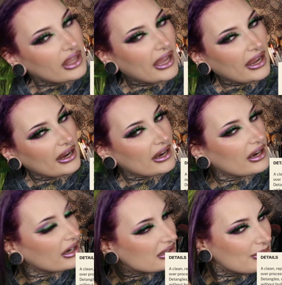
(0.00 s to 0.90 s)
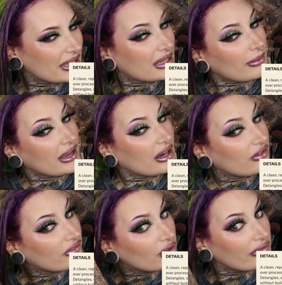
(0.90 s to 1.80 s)
the hair. It's making my hair
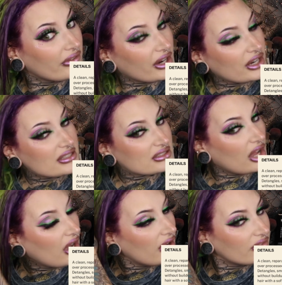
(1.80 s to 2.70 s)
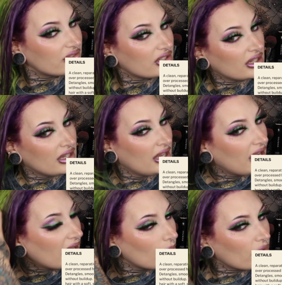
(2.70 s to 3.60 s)
feel very soft.
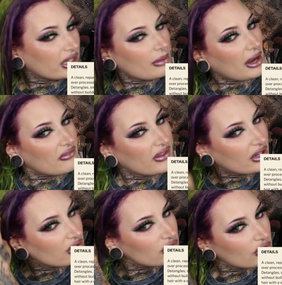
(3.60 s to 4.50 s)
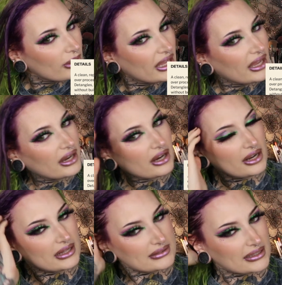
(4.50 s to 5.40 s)
I'm working my fingers through my hair and it's